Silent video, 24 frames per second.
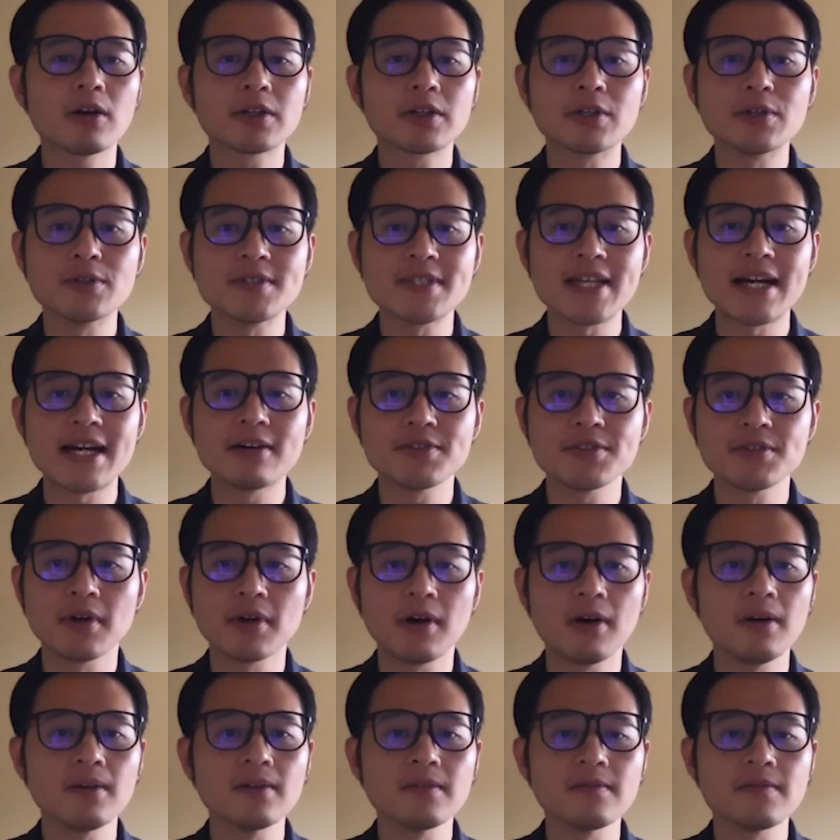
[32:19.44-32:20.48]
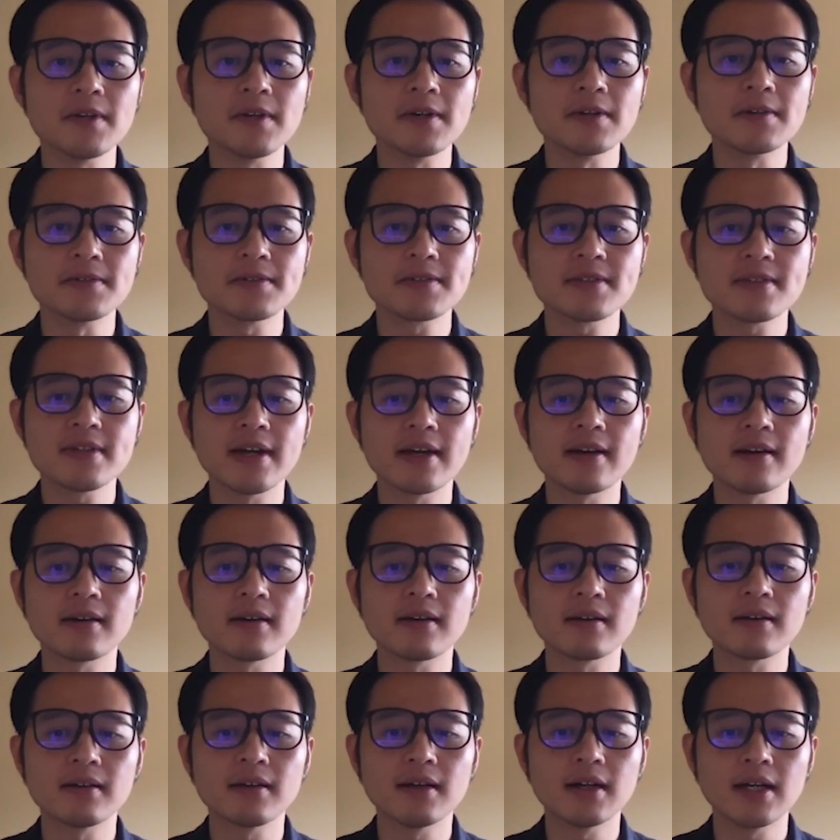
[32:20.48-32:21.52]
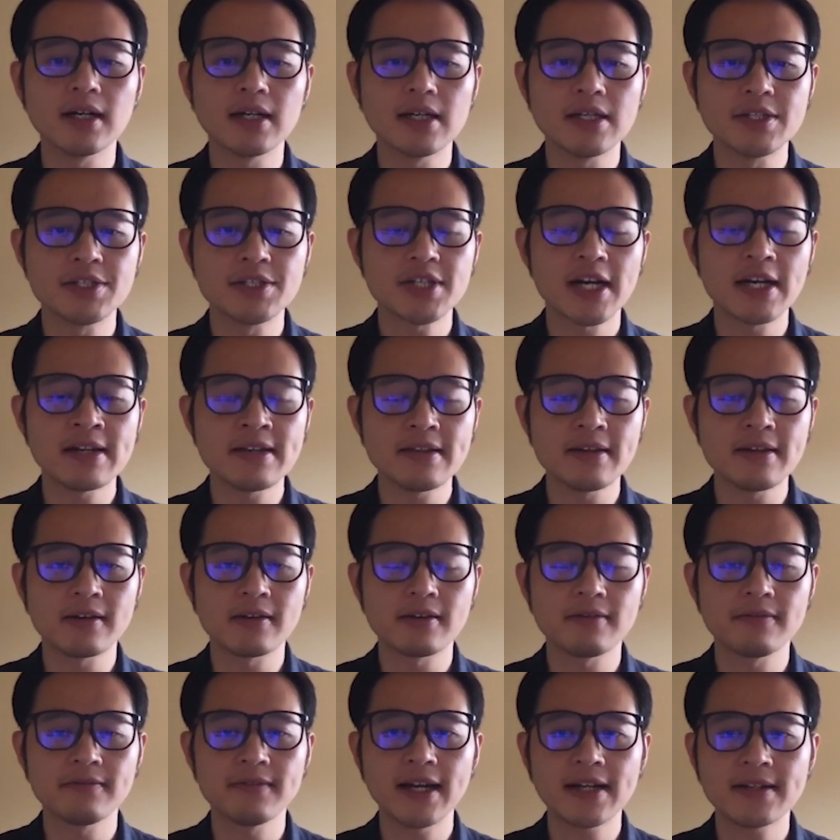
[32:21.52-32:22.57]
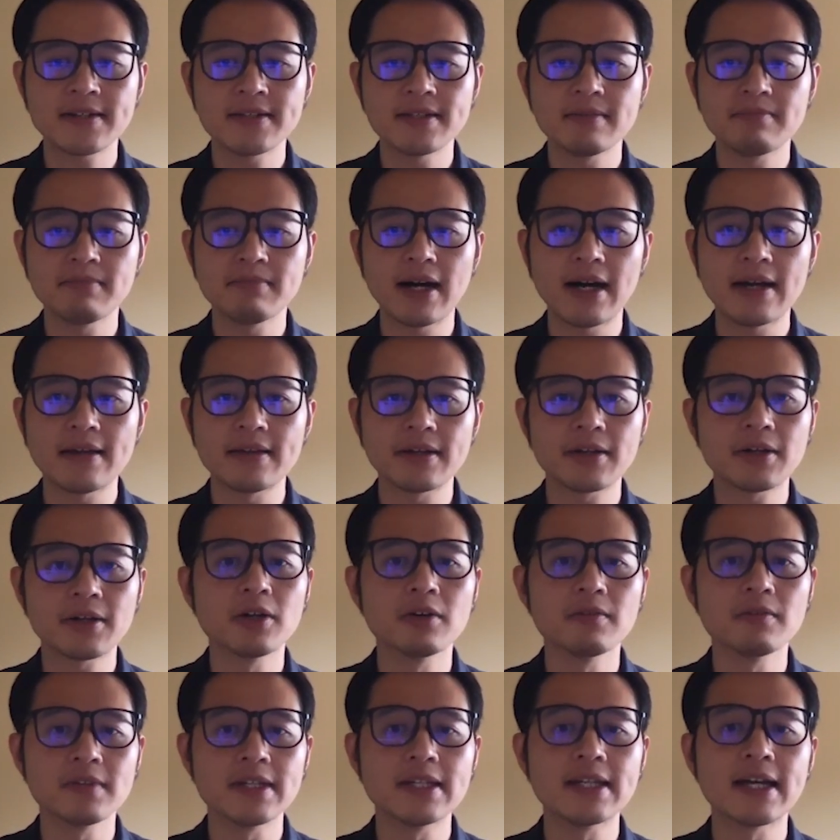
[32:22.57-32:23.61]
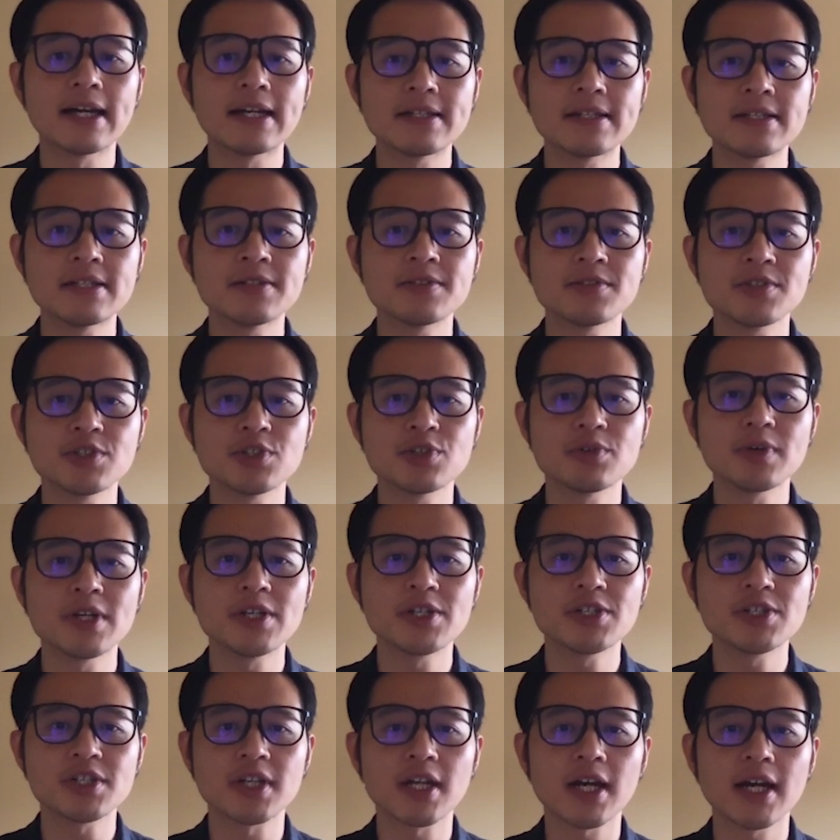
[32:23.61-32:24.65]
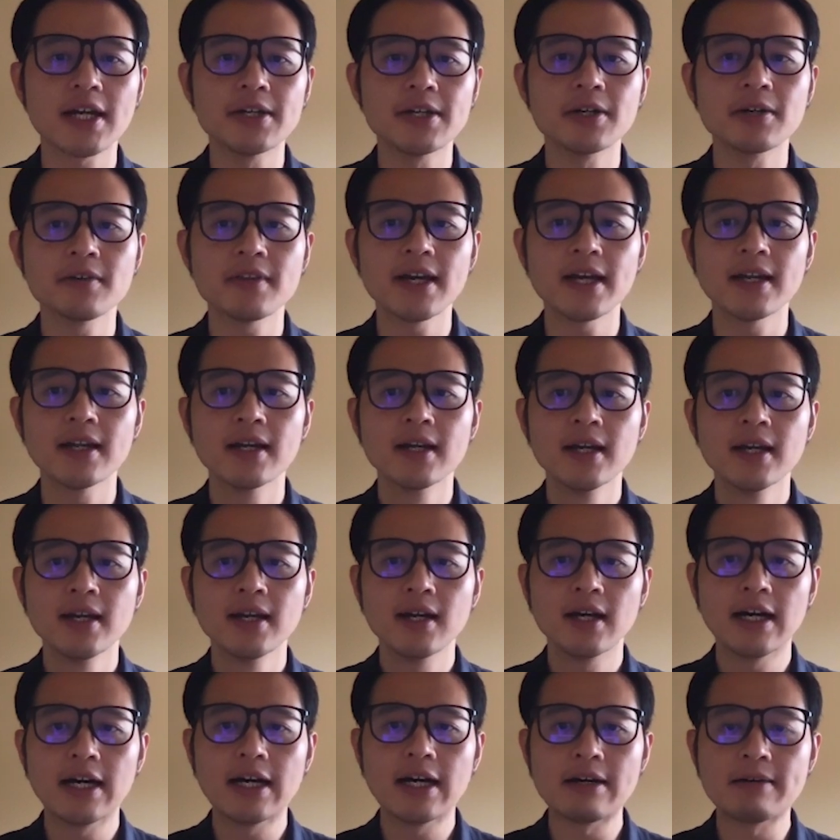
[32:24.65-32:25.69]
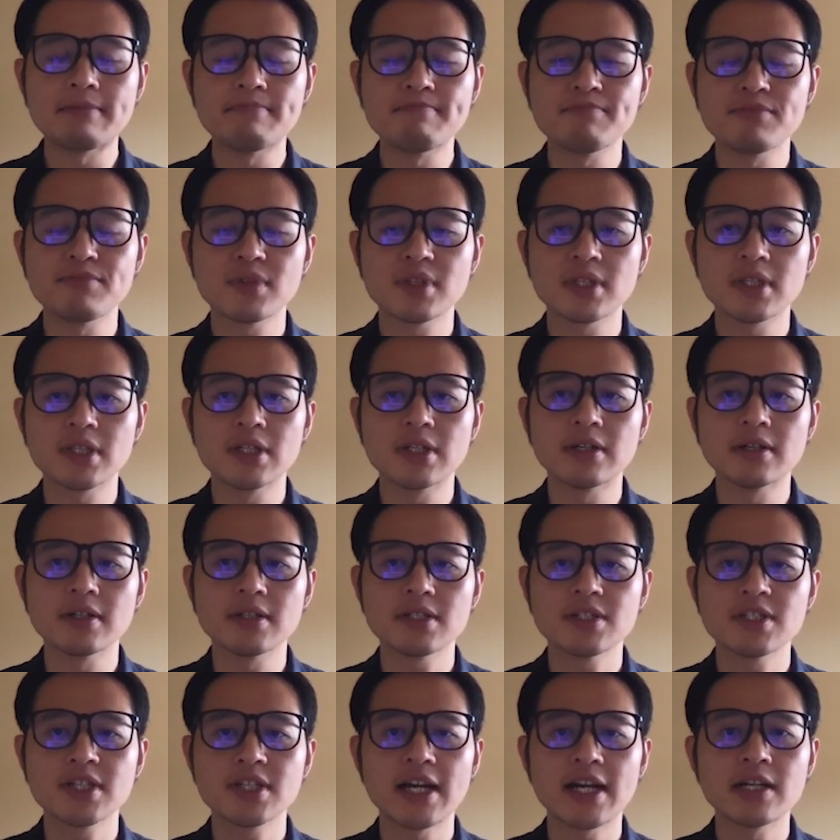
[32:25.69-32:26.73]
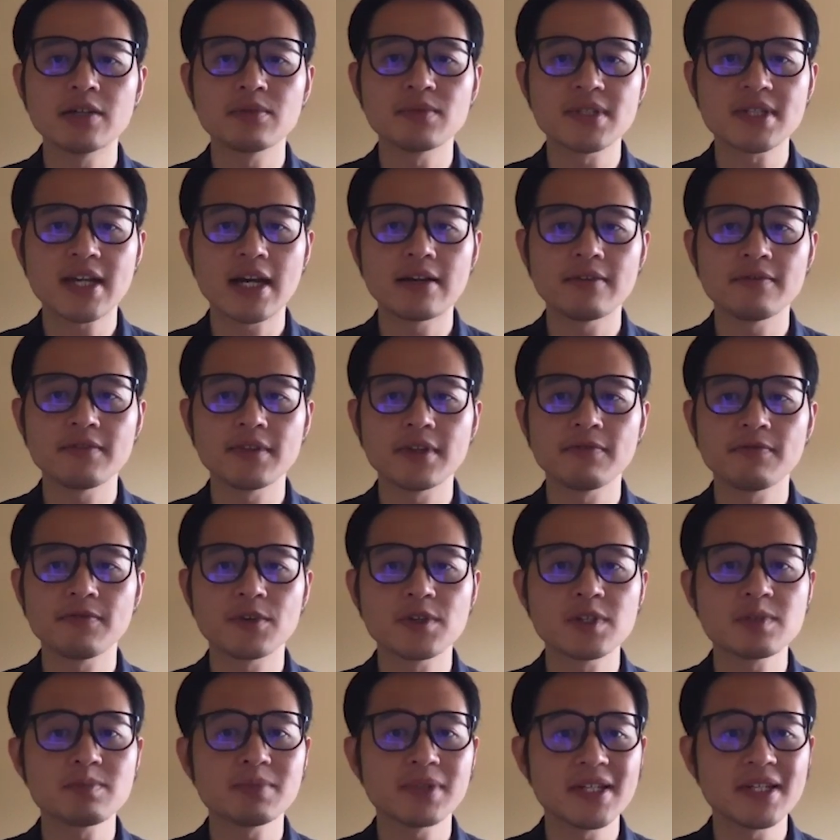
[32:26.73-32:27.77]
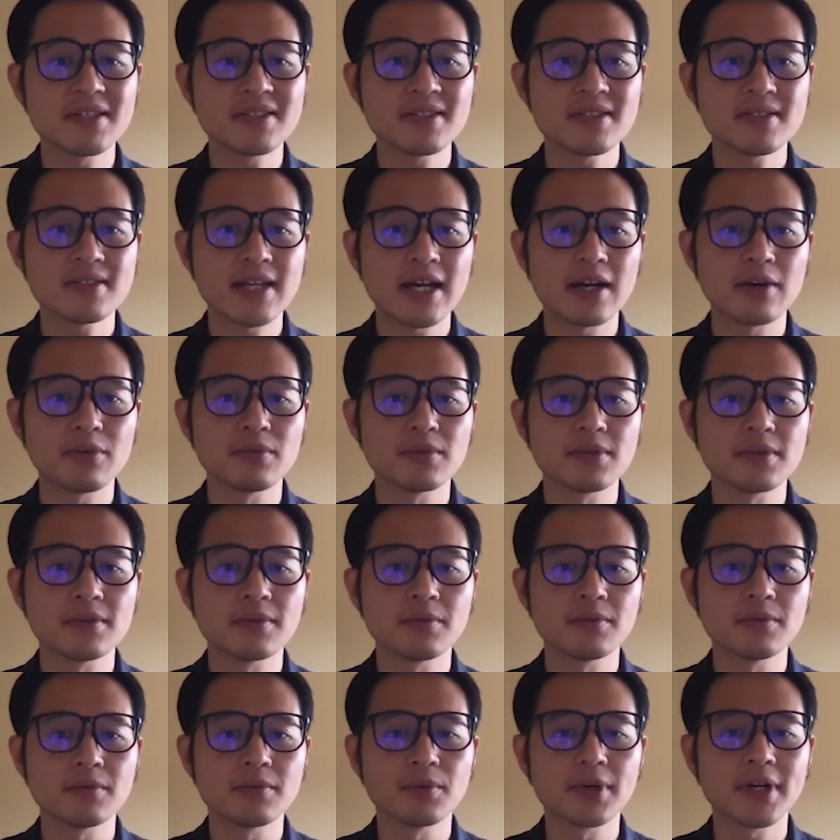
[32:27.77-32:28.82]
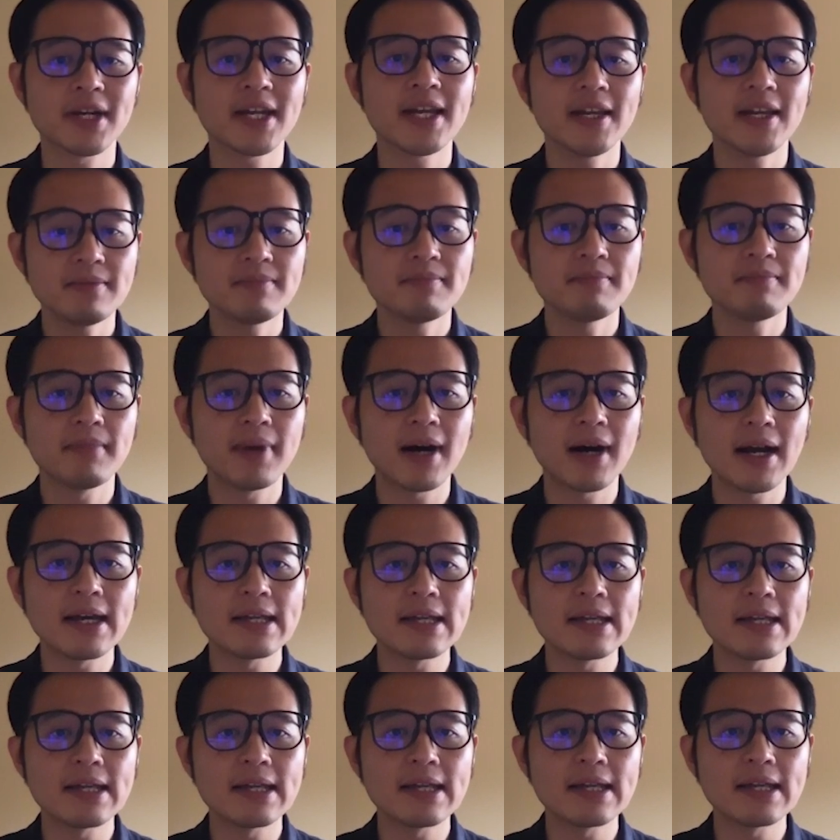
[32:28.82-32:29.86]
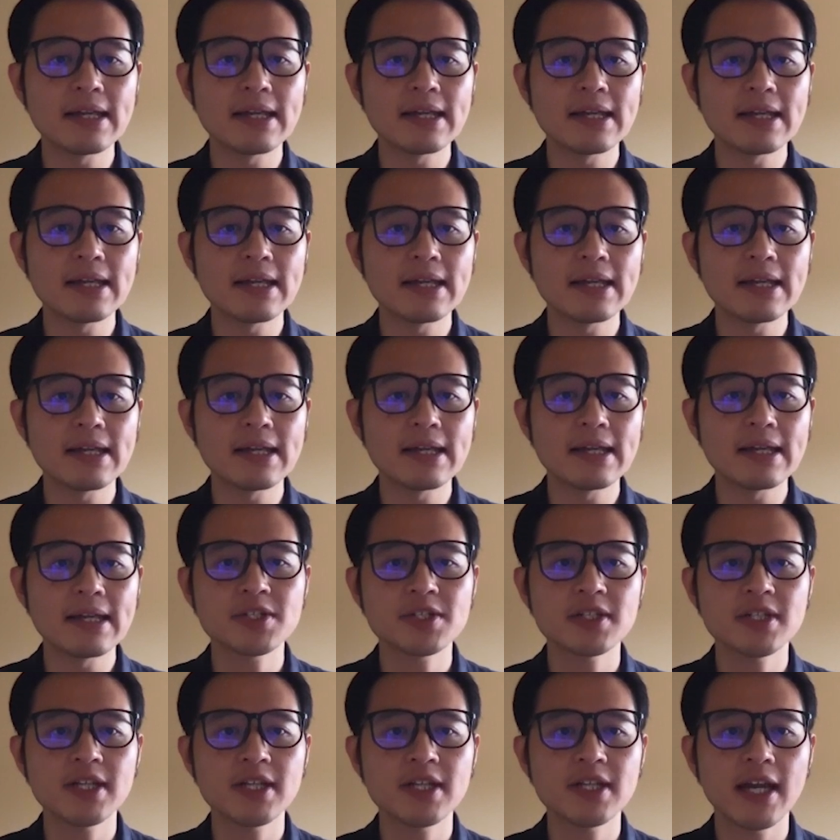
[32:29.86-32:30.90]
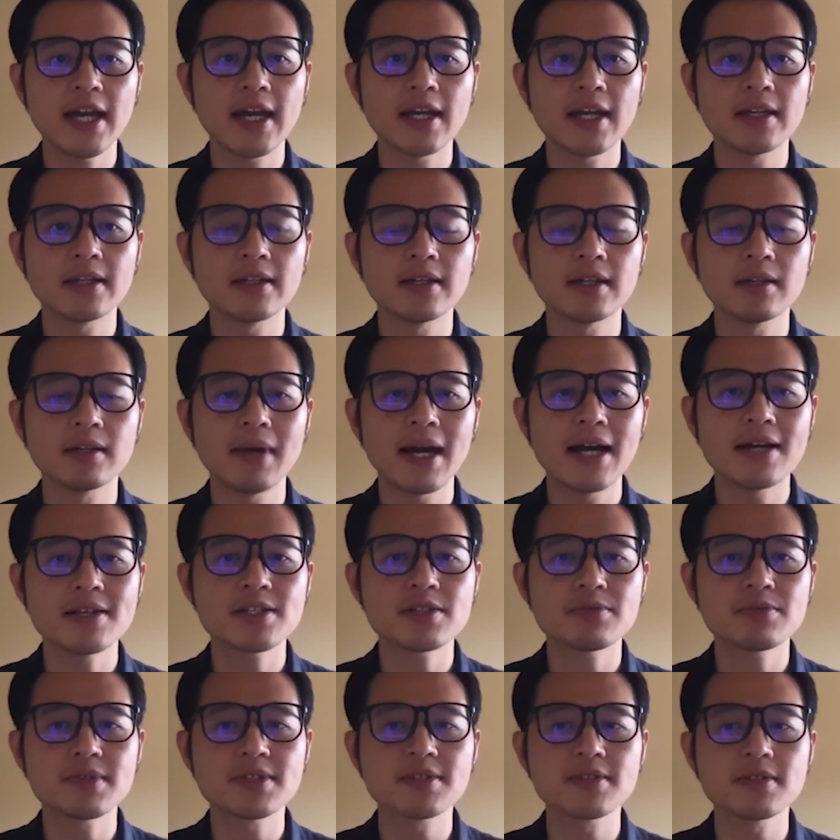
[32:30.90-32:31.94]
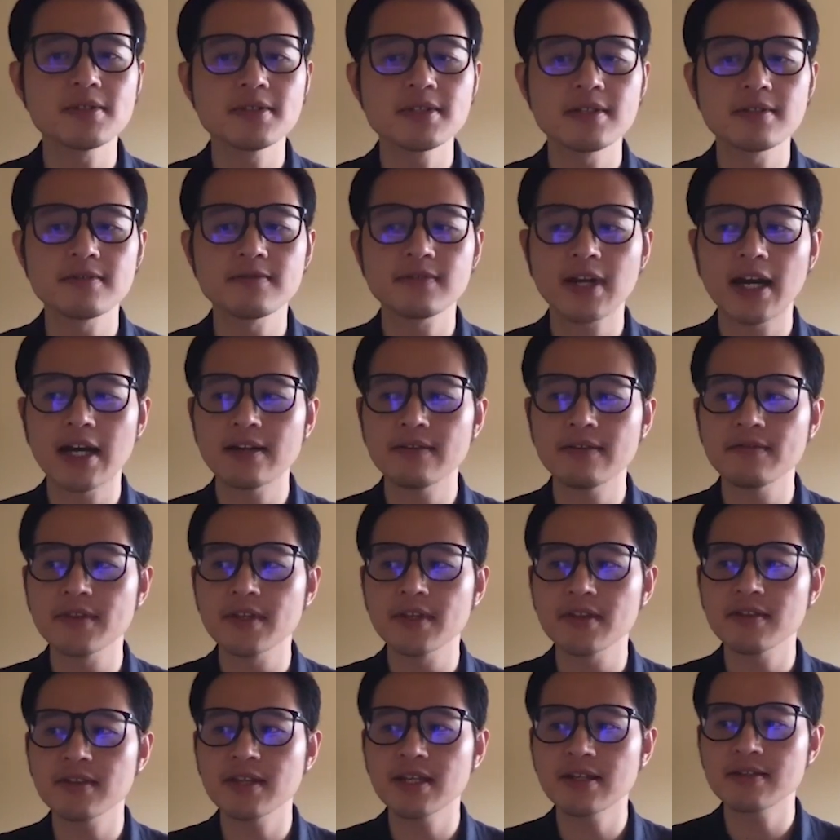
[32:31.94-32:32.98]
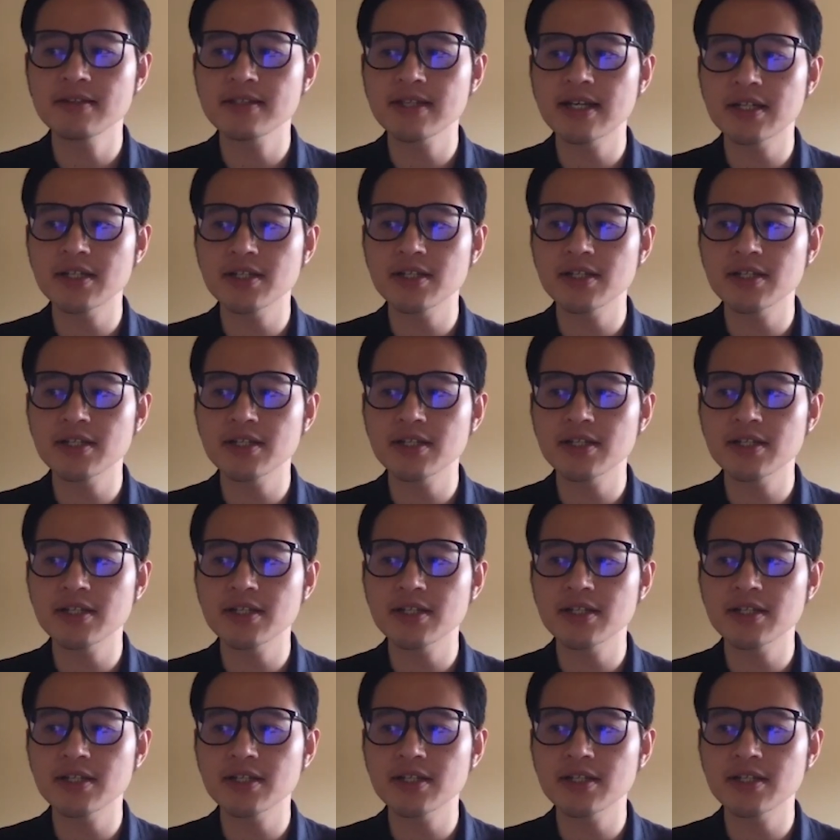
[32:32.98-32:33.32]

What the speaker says: goes out to all of those that are in China that are affected by the COVID-19 situation. I know that, China was kind of the first places that were hit by this COVID situation. And as a result of kind of the things that